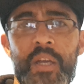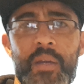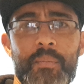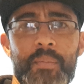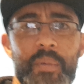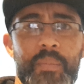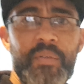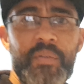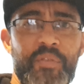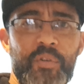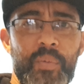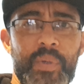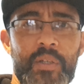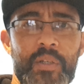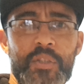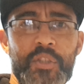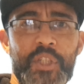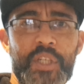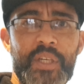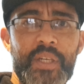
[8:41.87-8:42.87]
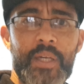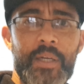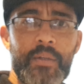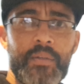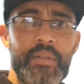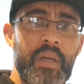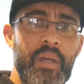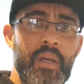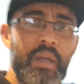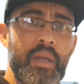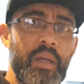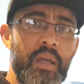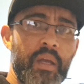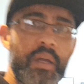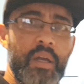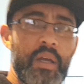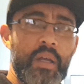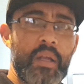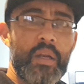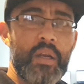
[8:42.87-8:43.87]
But before we go check it out,
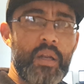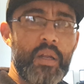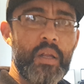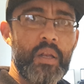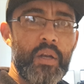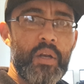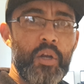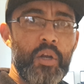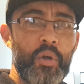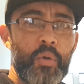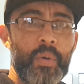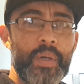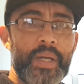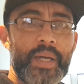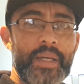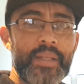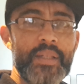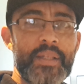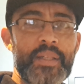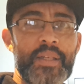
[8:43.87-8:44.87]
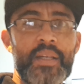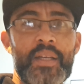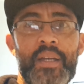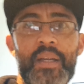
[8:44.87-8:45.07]
look what I did.